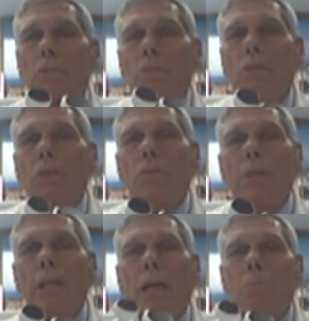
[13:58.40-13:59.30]
Those are the
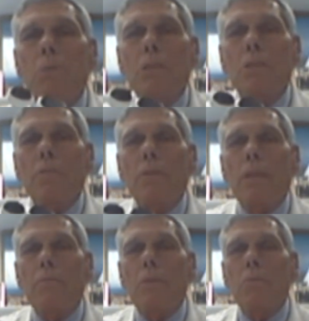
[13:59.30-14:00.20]
3 options of the
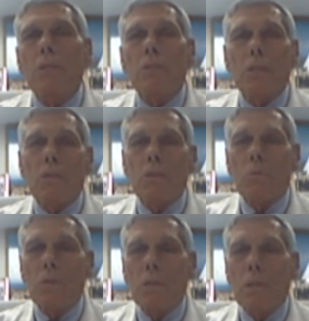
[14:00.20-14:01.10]
different ones, and those
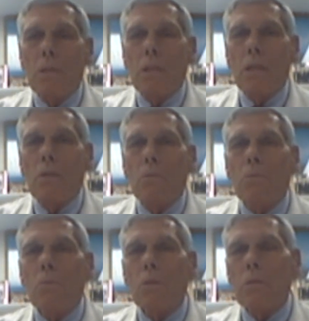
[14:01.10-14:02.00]
were the
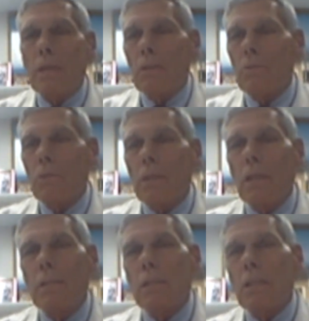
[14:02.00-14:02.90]
World Health
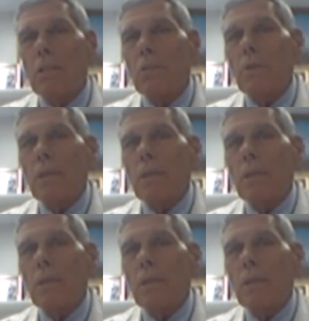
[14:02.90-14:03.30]
Organization